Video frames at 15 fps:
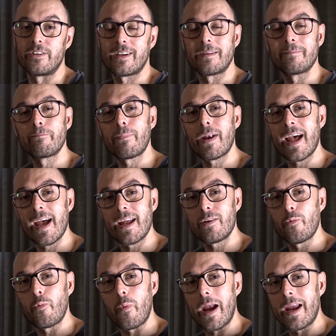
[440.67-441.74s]
You can
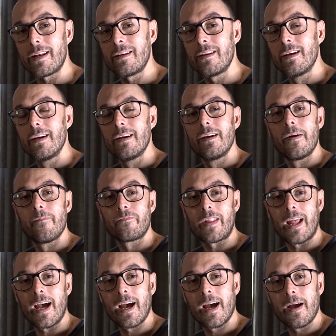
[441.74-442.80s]
plan when
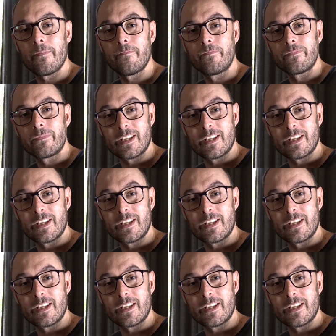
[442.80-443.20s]
um,